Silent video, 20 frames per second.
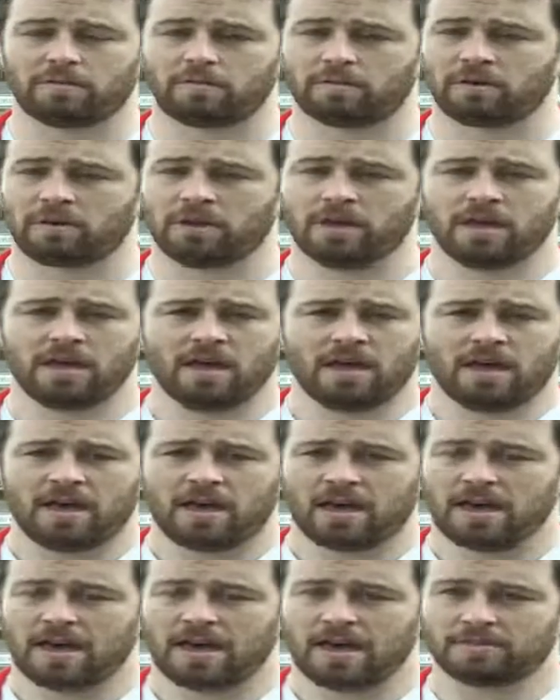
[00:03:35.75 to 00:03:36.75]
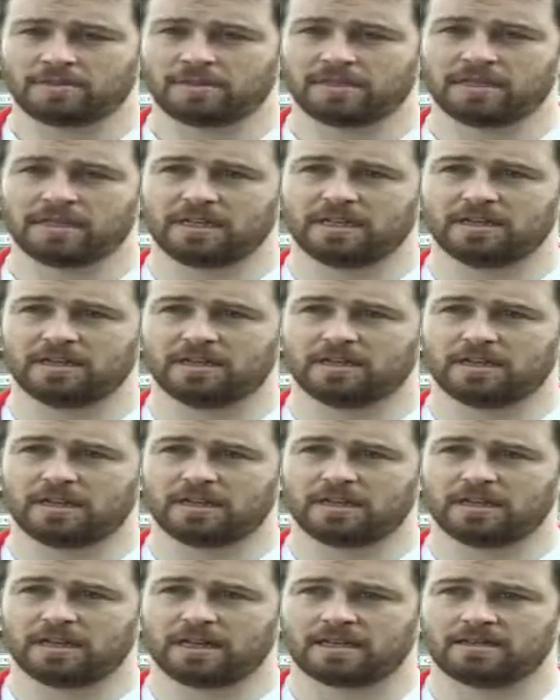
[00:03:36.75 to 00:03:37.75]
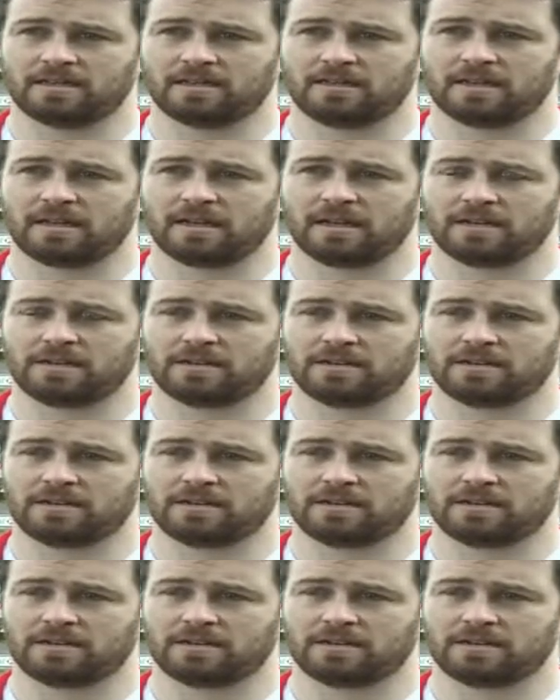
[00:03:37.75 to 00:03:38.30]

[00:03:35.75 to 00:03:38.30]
But to see that